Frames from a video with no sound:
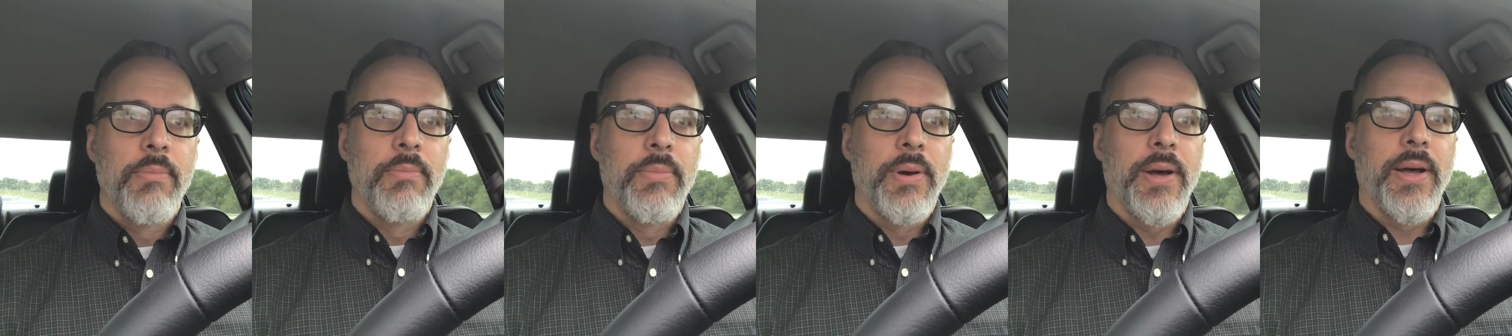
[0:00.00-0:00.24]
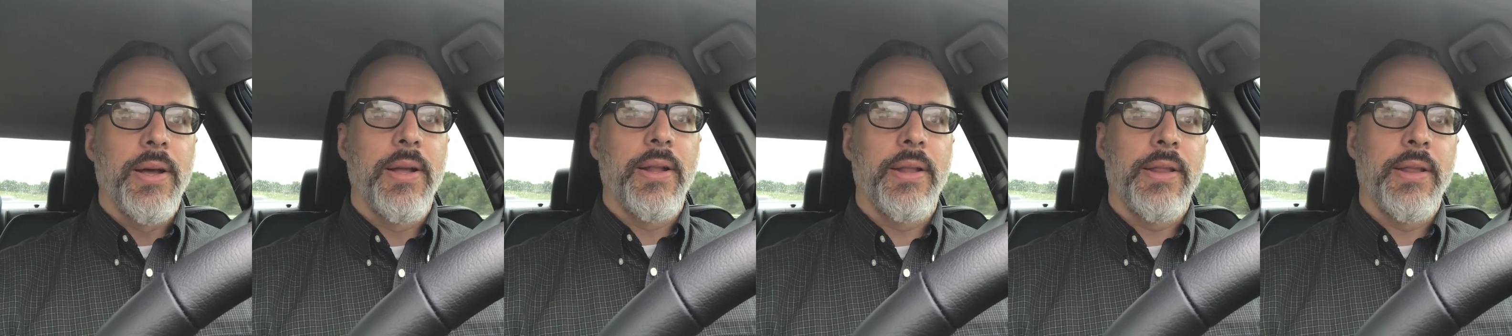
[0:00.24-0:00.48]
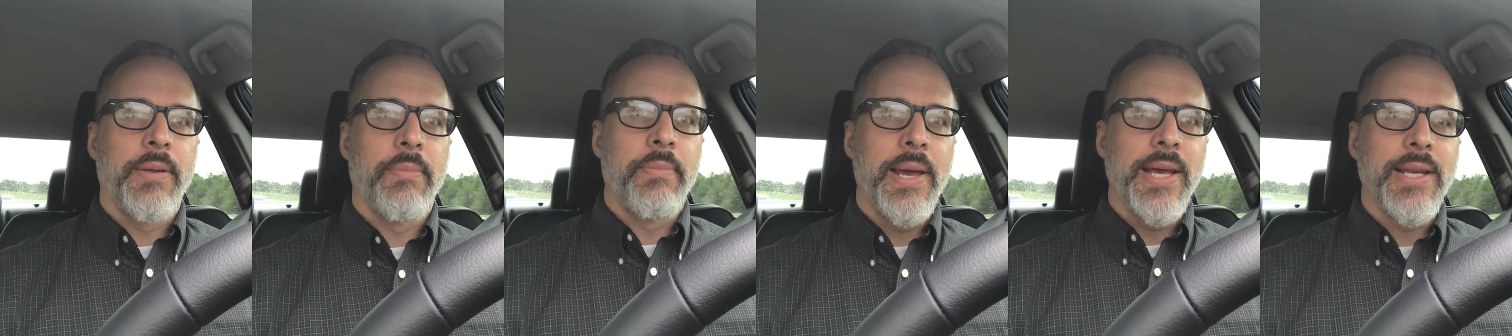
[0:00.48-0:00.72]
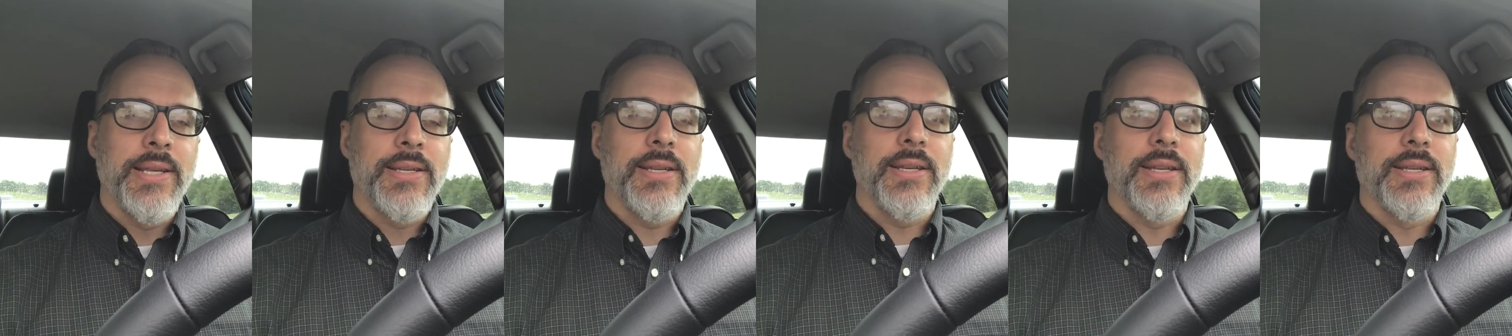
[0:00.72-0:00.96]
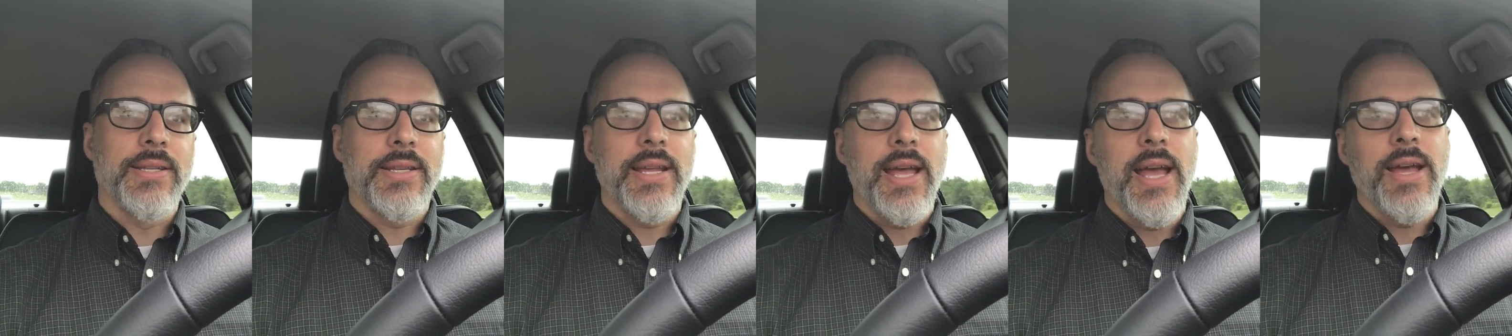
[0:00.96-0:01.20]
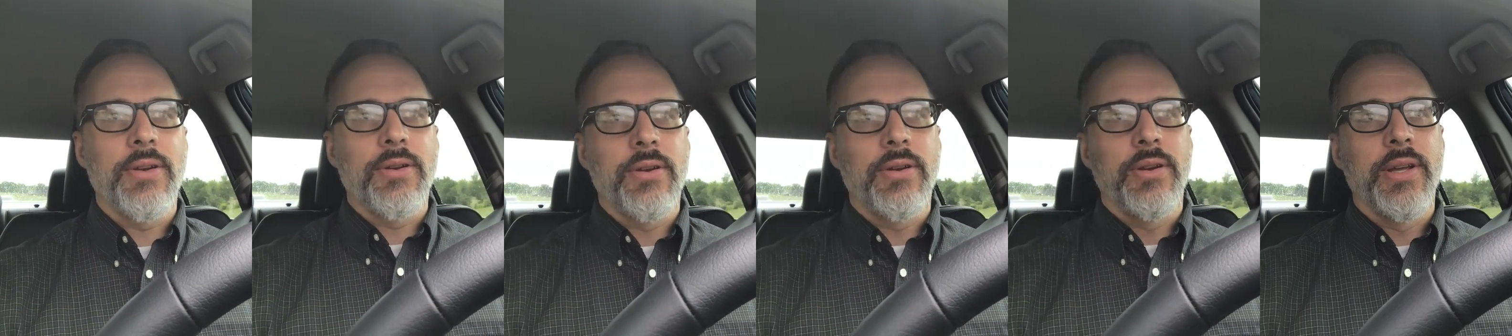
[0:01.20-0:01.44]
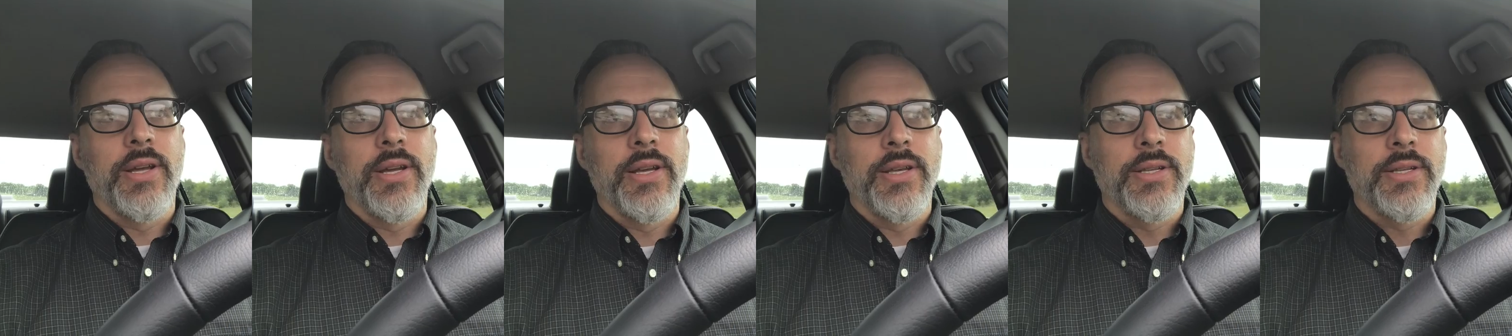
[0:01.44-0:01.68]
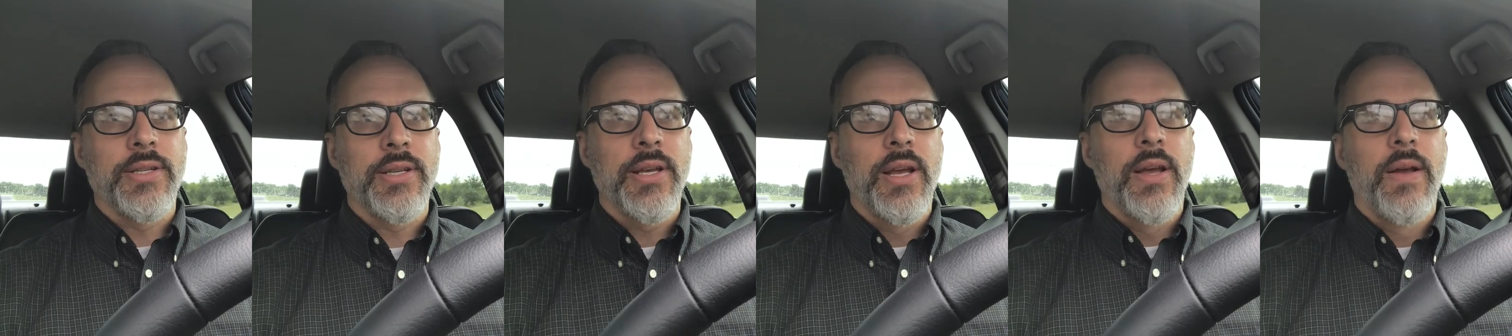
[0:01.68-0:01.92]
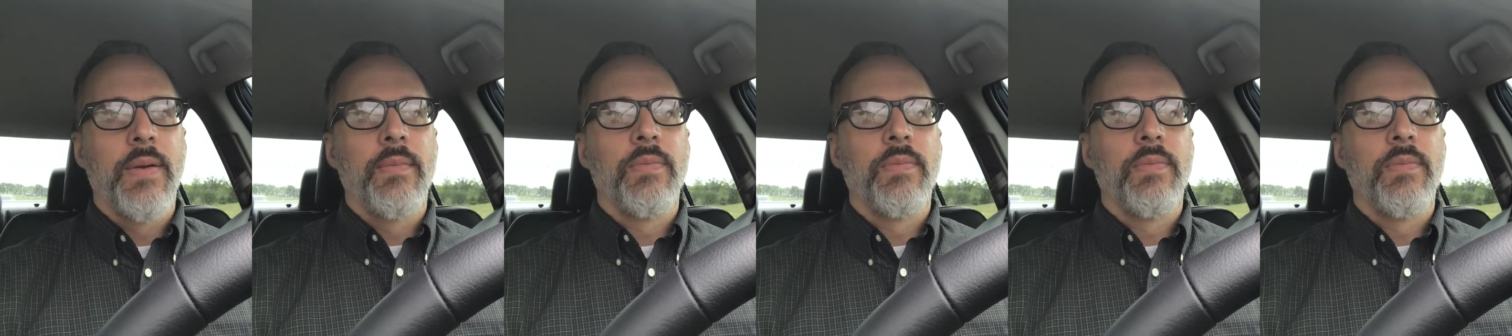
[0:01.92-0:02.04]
But the basic standard is